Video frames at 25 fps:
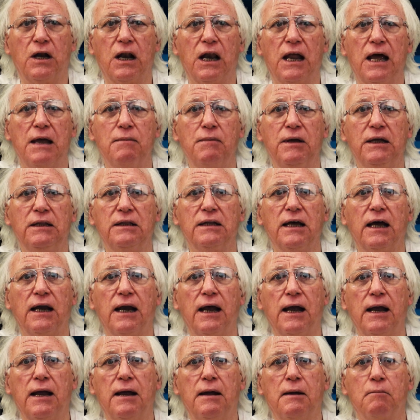claiming that
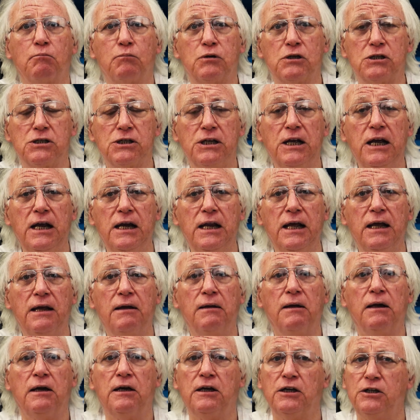a
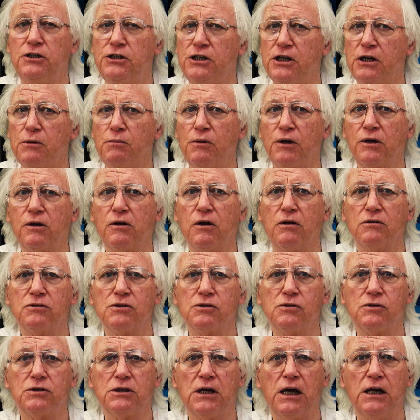preceding legitimate
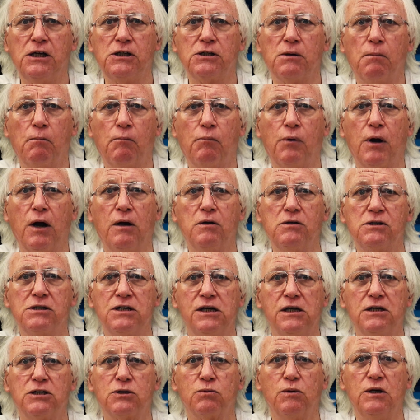consultation
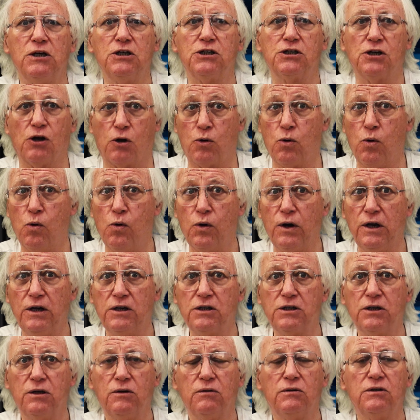process, which,
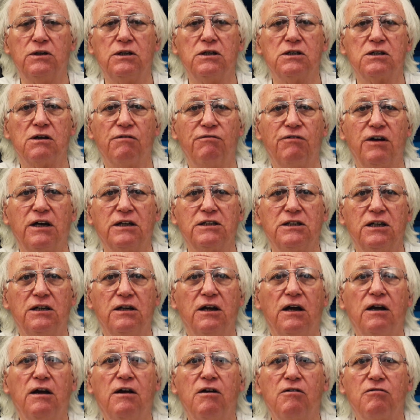according to
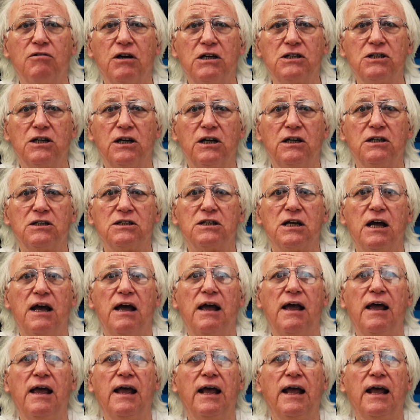disaffected residents,